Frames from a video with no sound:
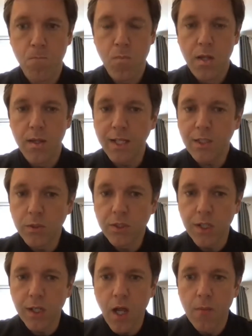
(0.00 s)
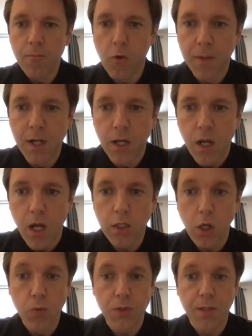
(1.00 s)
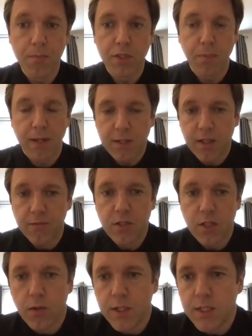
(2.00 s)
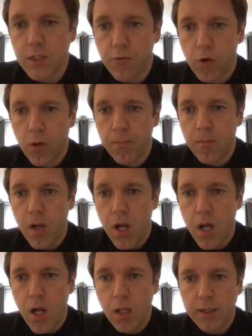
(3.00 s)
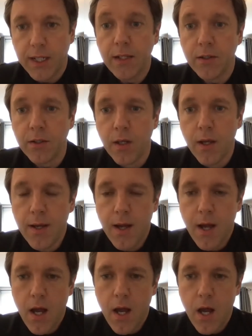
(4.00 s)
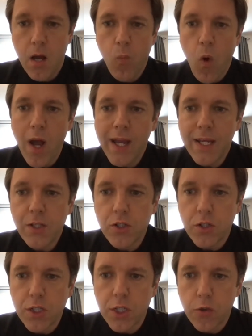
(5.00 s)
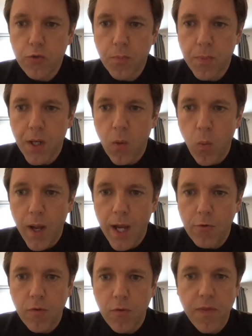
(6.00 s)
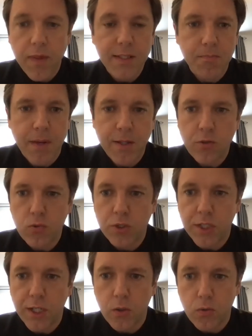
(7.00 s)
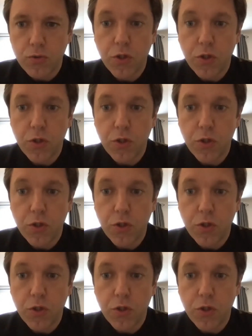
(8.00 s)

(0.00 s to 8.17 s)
Next one's going to come from a coaching perspective. So this is from Keenan. What age should children be aware of these mental skills?